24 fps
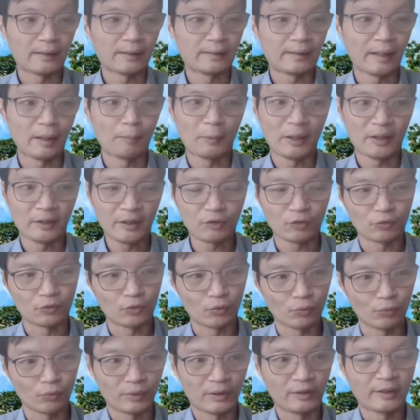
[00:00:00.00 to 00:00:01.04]
they may need to
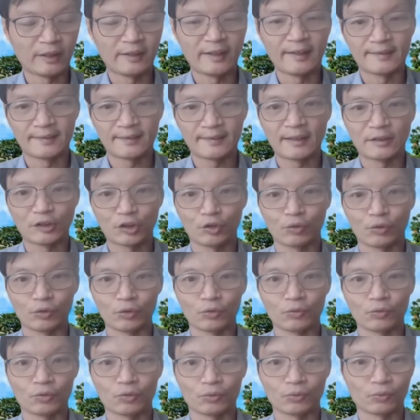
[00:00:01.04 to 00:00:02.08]
do internet search to
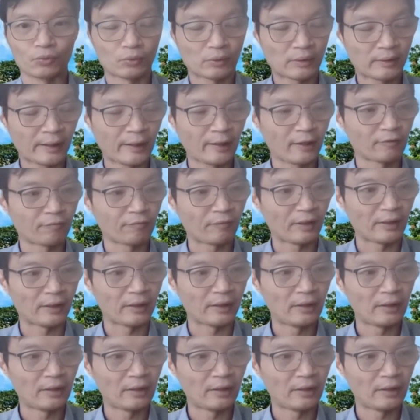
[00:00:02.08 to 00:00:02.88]
kind of